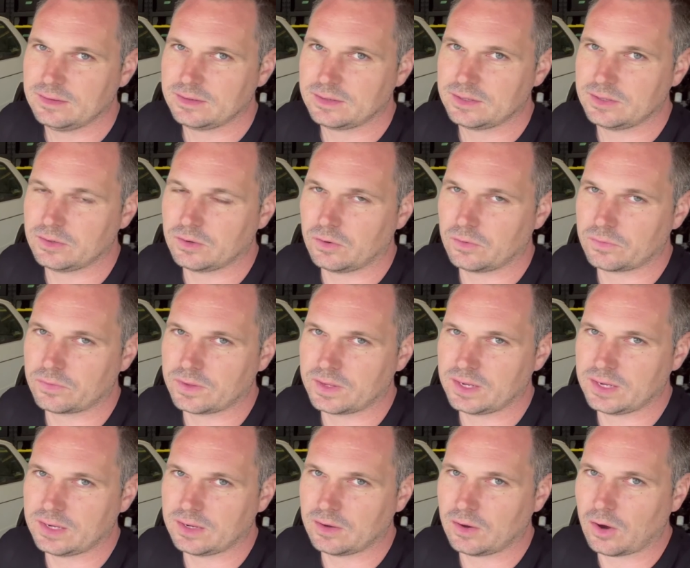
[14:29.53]

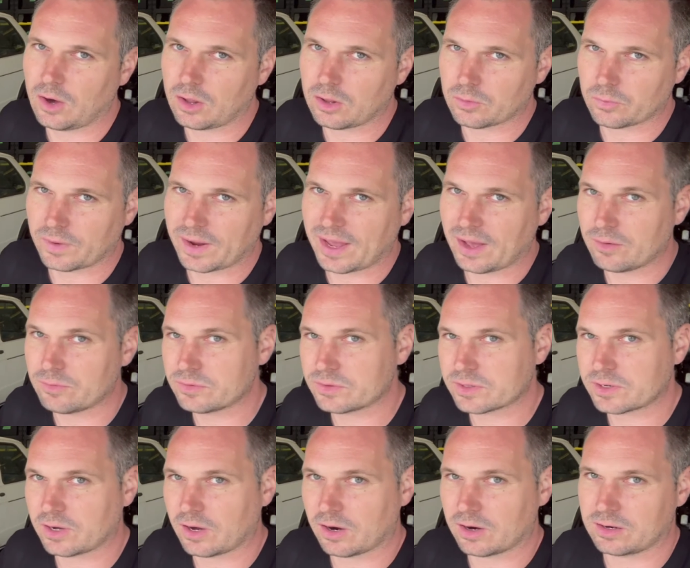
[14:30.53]
the
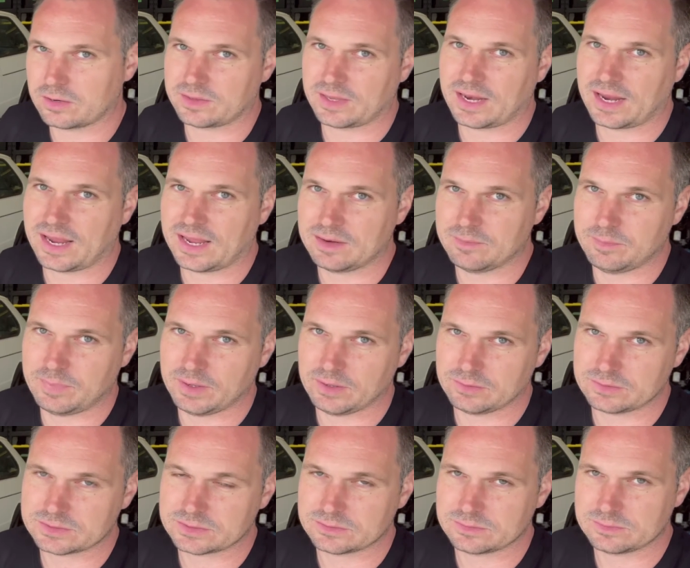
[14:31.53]
all-around car that I had
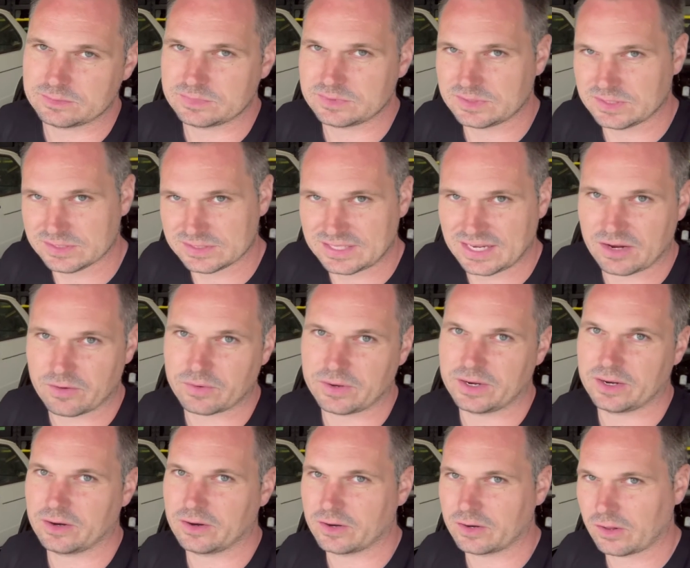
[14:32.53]
built,
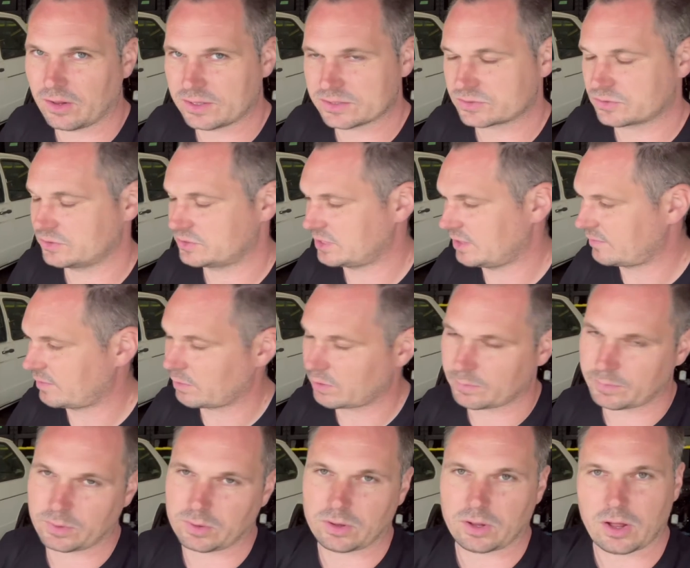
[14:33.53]
interior and all that sort of stuff. I
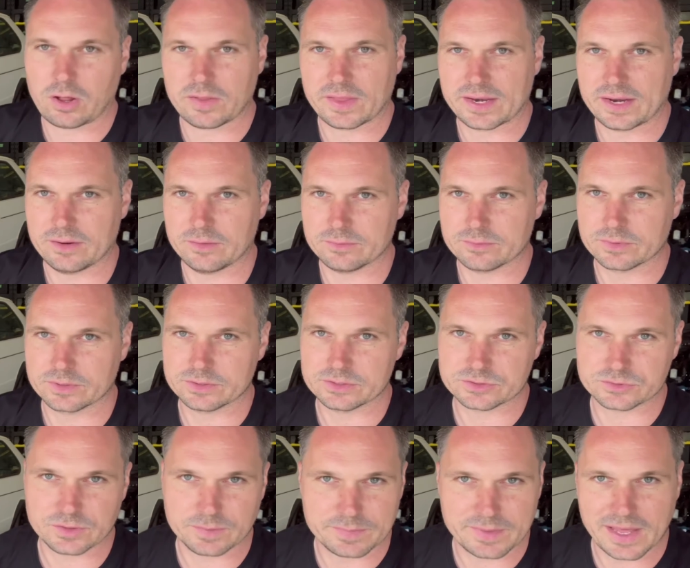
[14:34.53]
want to pull all that out. We're going to
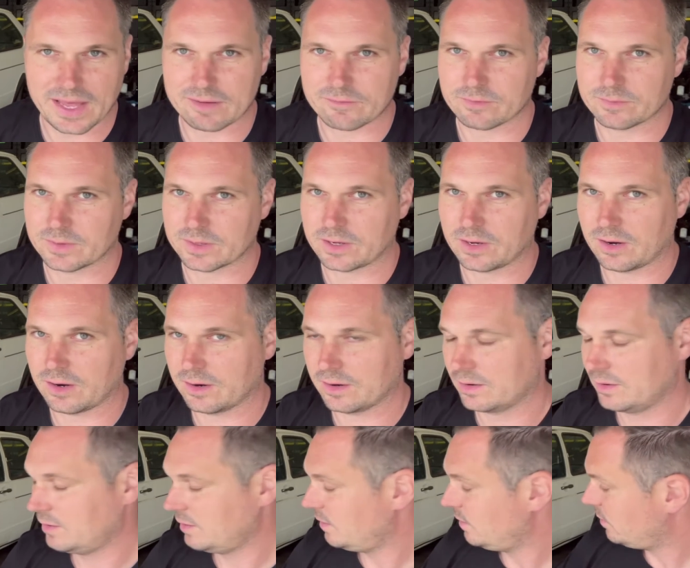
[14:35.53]
strip that from the
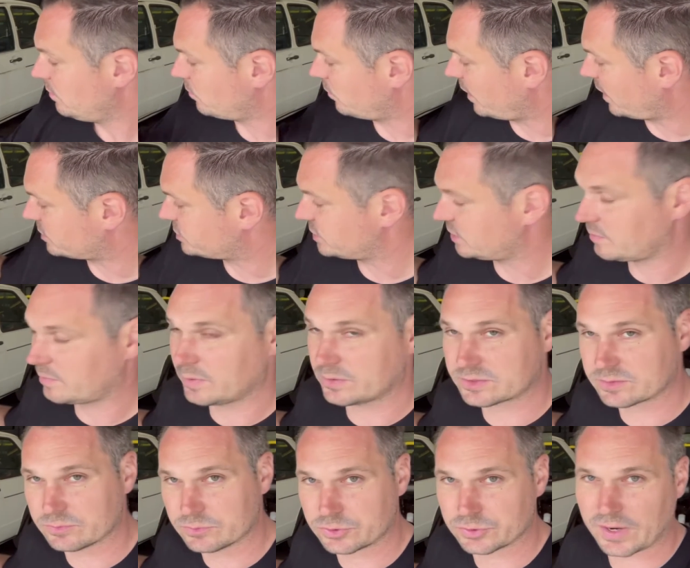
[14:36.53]
car. We're actually going to put
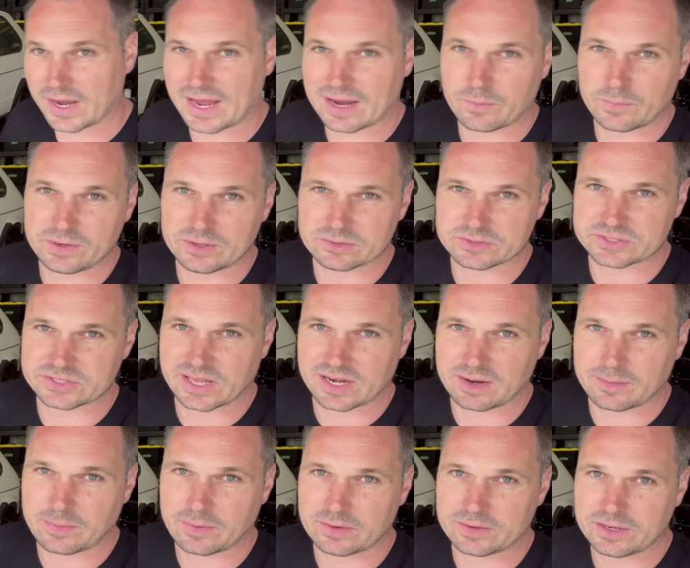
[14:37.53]
some drag wheels set
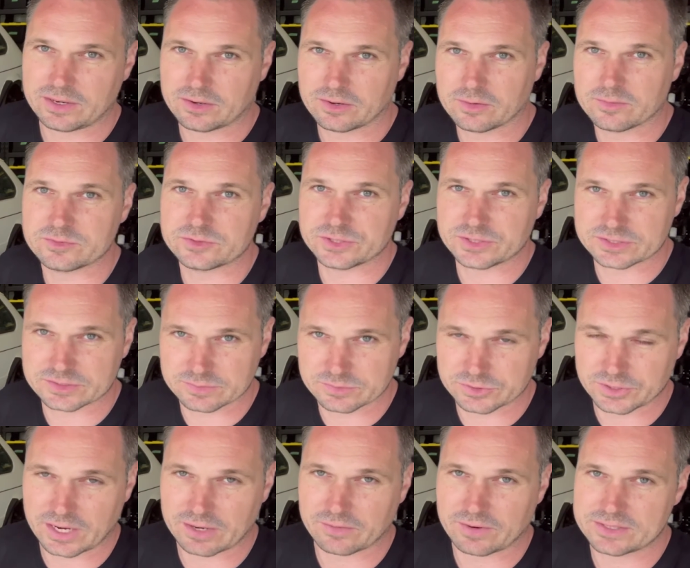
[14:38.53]
up on here, some
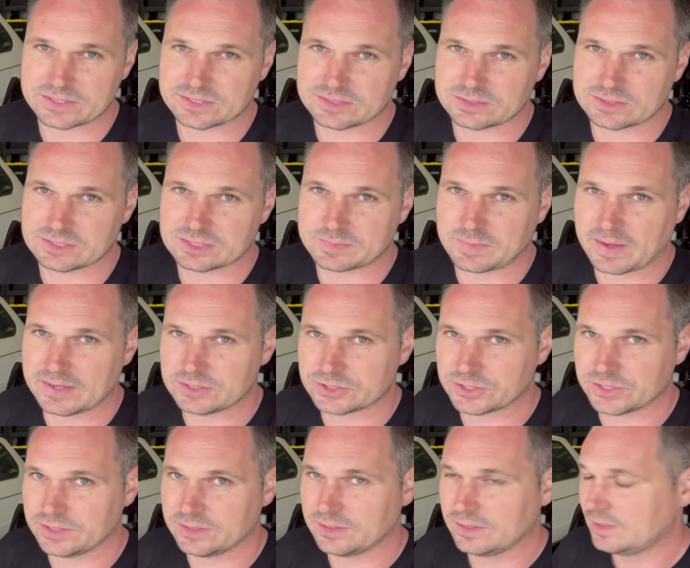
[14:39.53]
drag racing
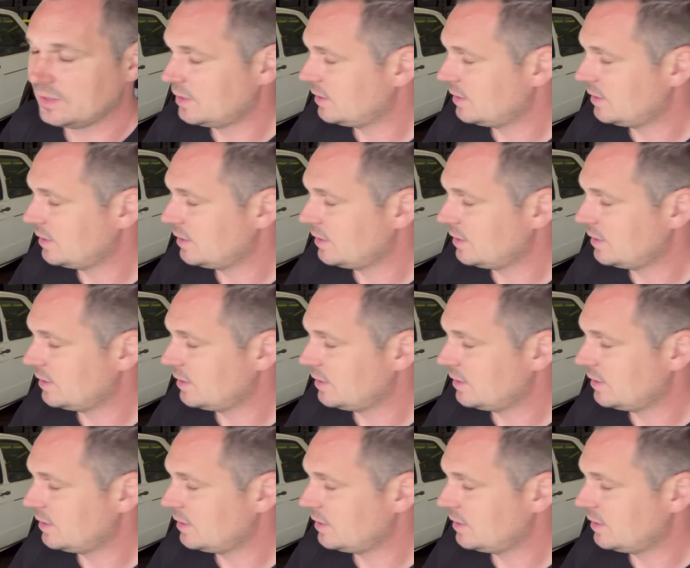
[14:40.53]
suspension.